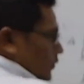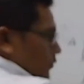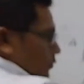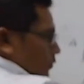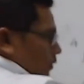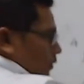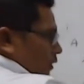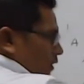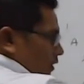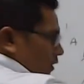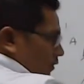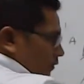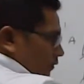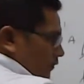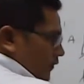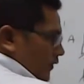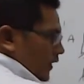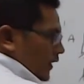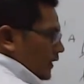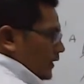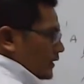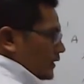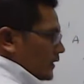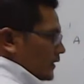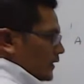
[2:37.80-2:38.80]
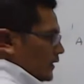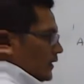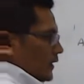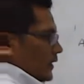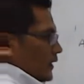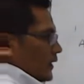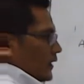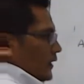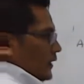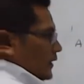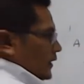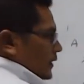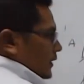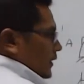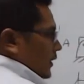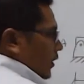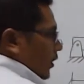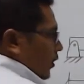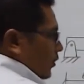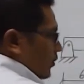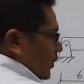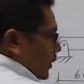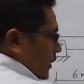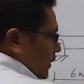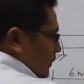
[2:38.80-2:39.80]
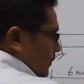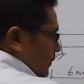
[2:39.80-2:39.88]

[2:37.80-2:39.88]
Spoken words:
to the surface. Always